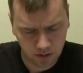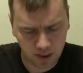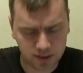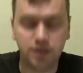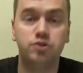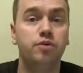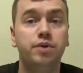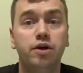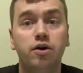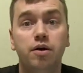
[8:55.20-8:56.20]
He can take
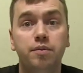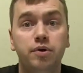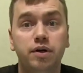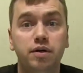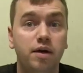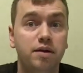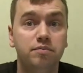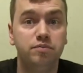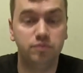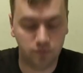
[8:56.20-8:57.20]
Terminator Armor
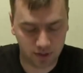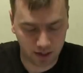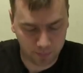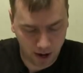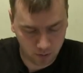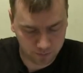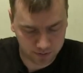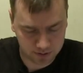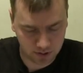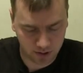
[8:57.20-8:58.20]
and get a Power
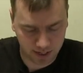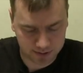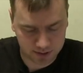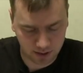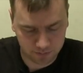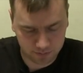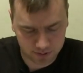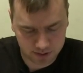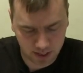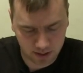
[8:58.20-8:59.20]
Fist and all that stuff
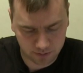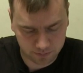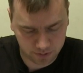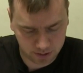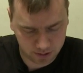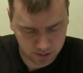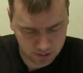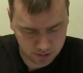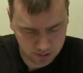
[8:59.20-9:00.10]
instead of the